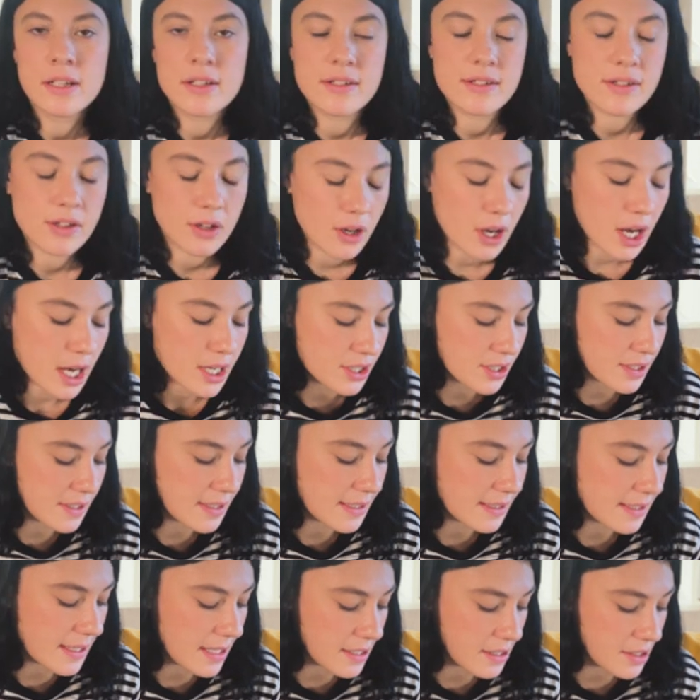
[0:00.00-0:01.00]
So I just
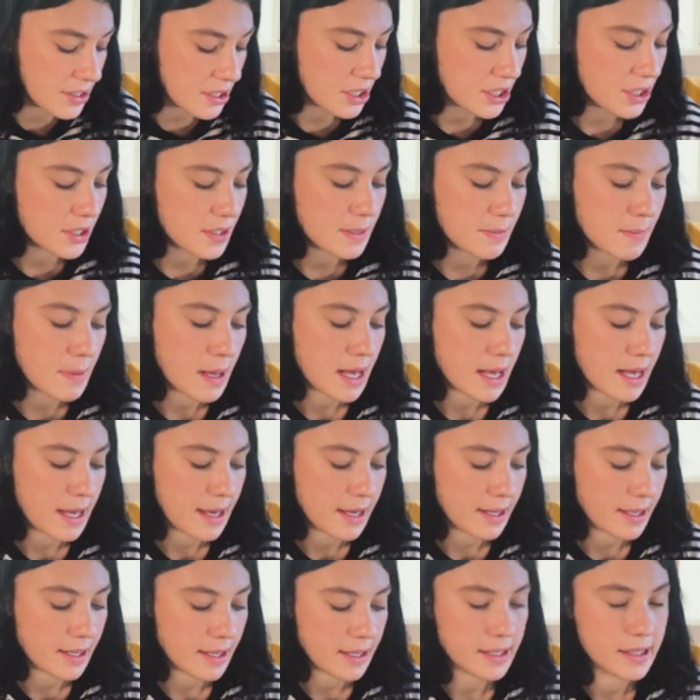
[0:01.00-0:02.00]
decided to use
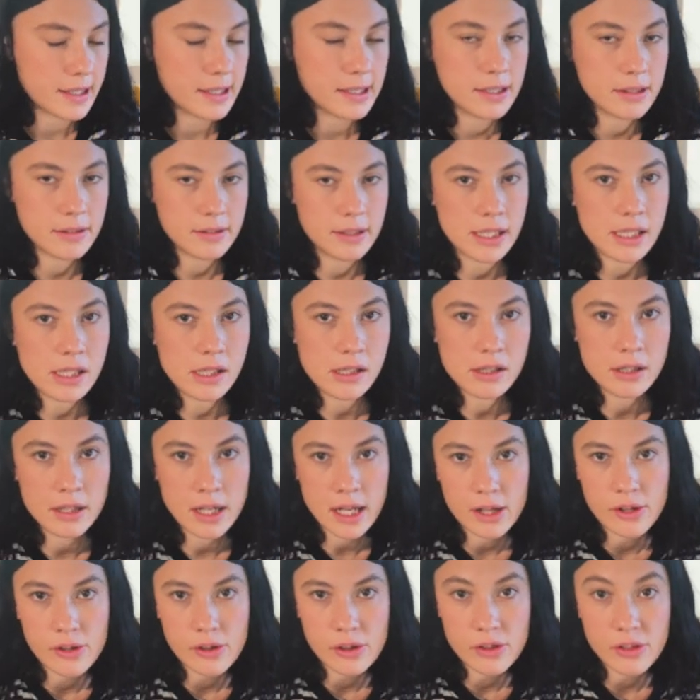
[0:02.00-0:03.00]
my Nikon
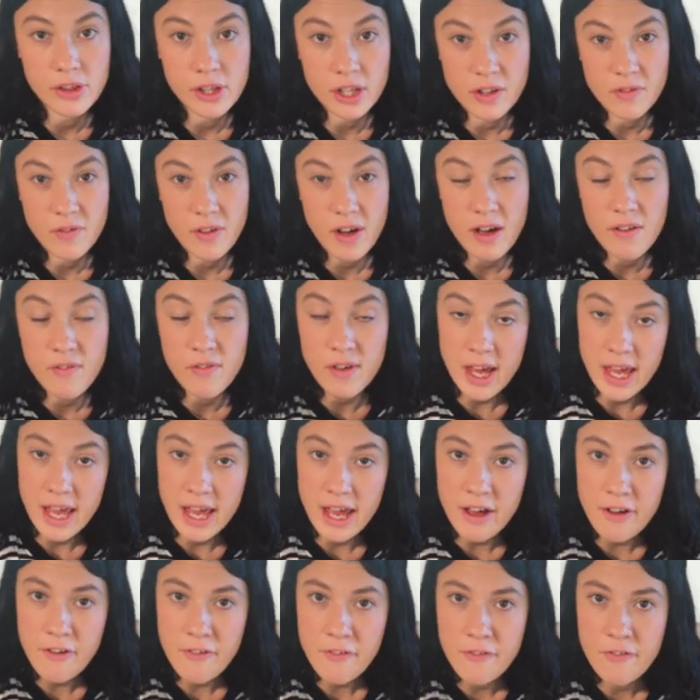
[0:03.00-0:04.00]

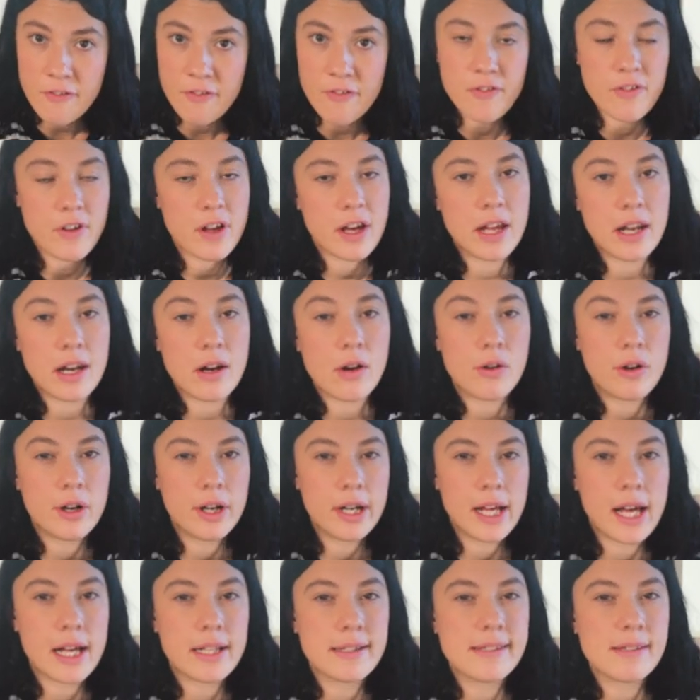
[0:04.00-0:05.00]
L35AF. It
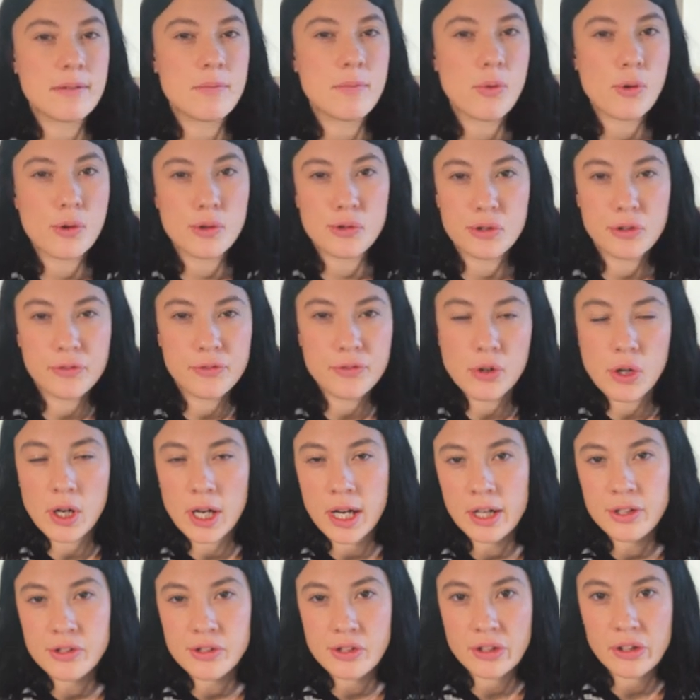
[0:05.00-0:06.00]
already had some Portra
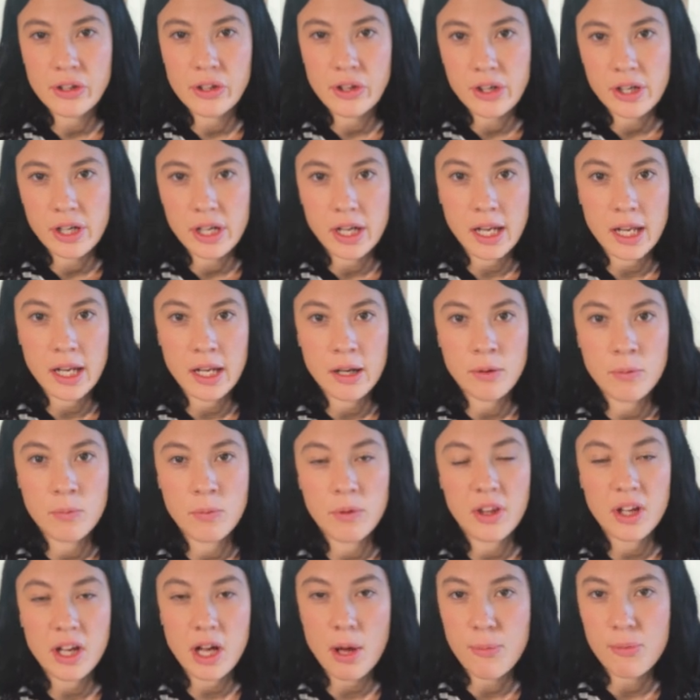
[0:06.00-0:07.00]
400 loaded in
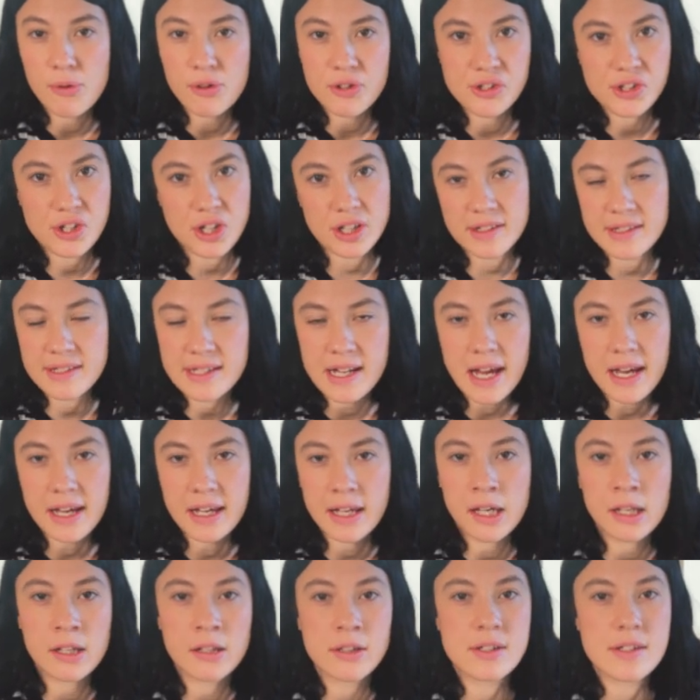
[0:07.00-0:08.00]
with a couple of shots
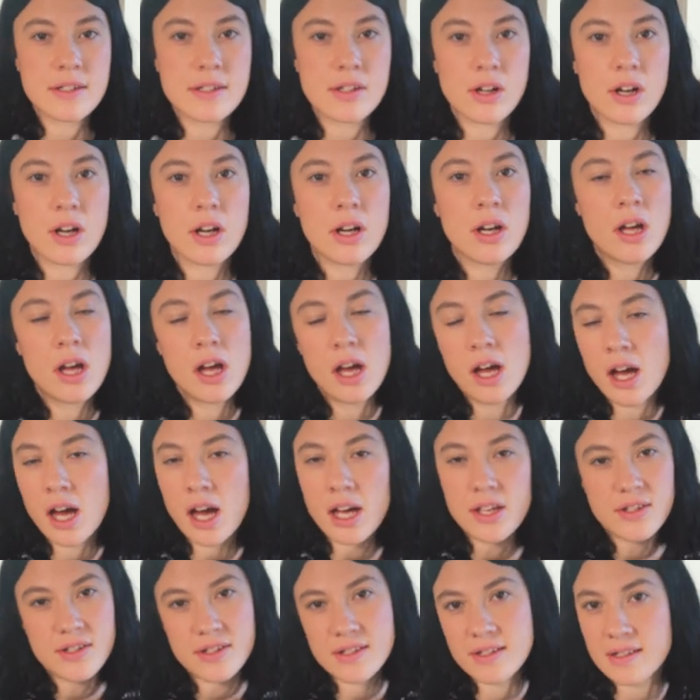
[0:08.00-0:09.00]
taken. So
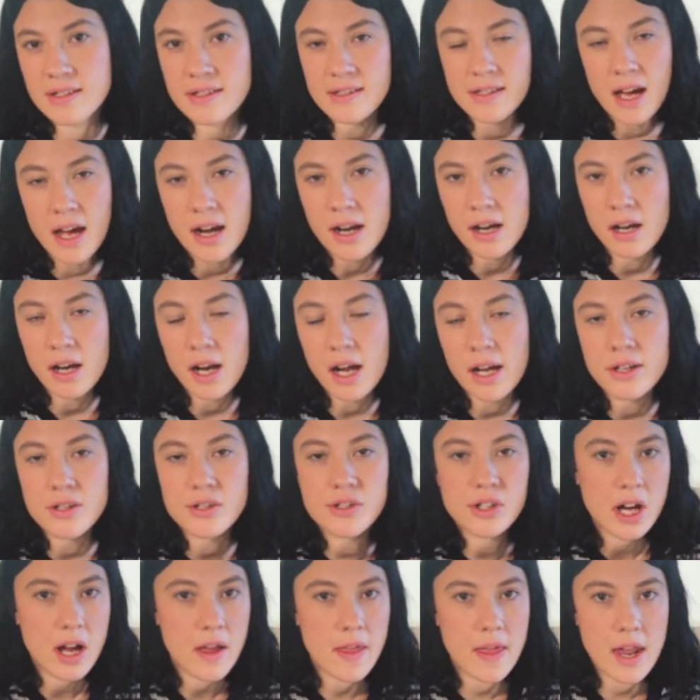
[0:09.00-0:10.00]
I just decided I'd
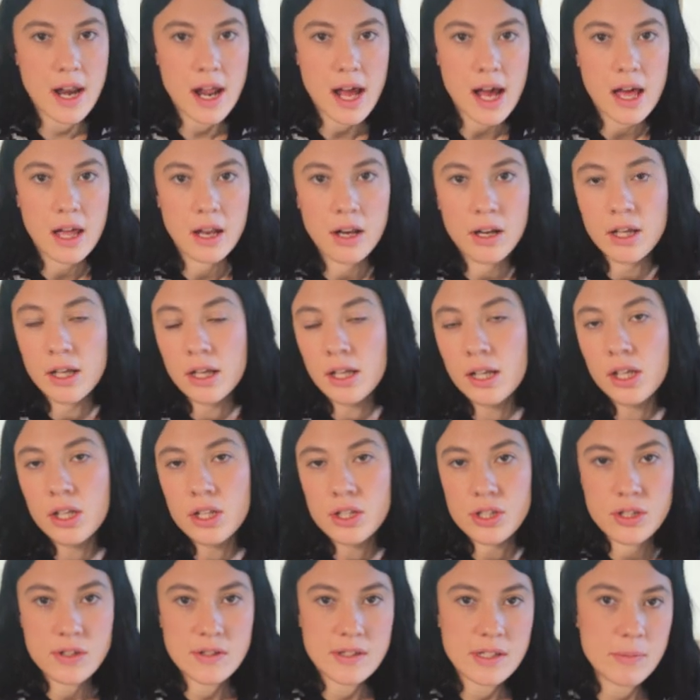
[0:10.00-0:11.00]
try that out,
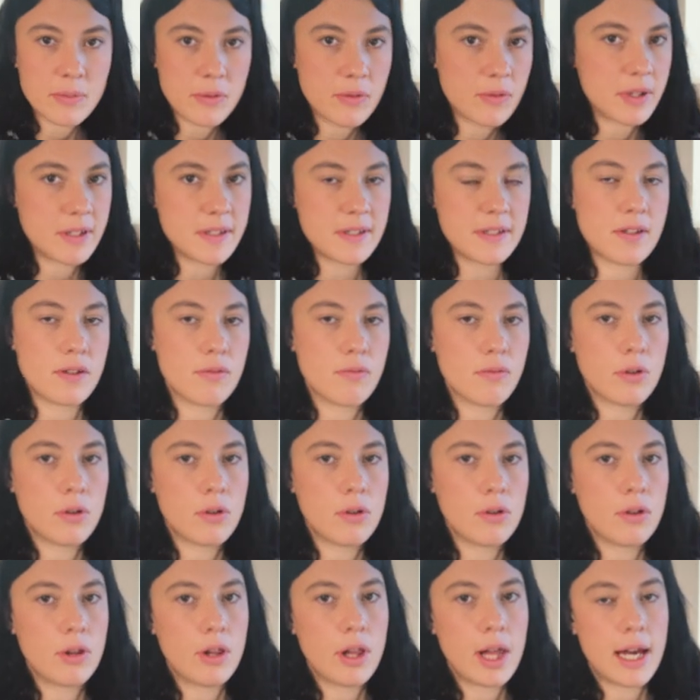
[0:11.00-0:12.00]
use up the rest of the
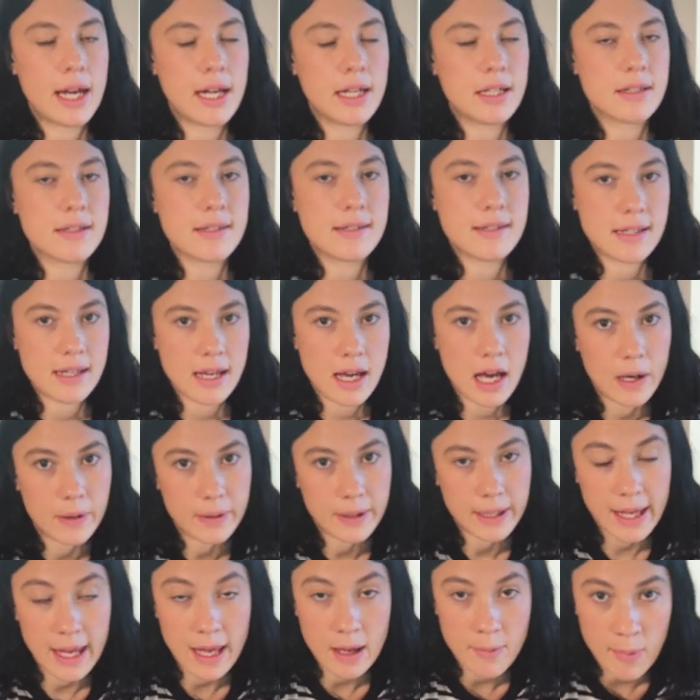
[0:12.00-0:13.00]
roll and see how
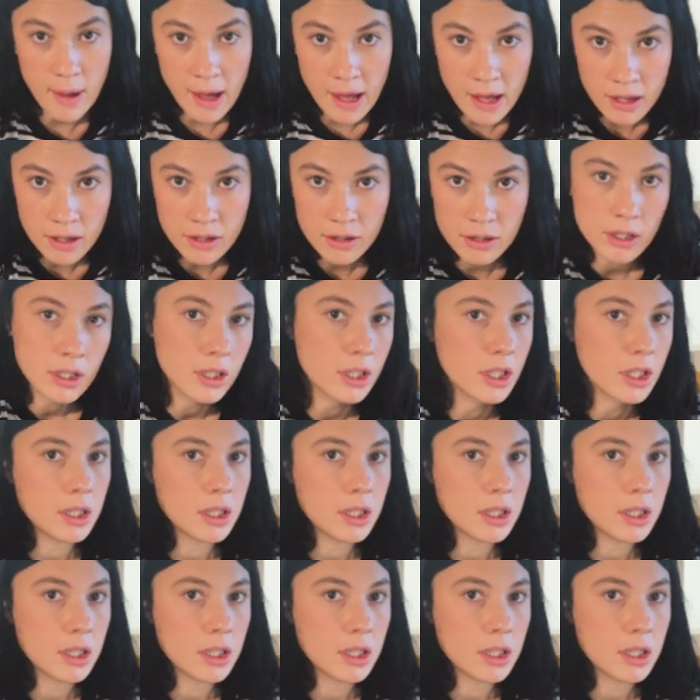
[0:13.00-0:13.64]
it came out.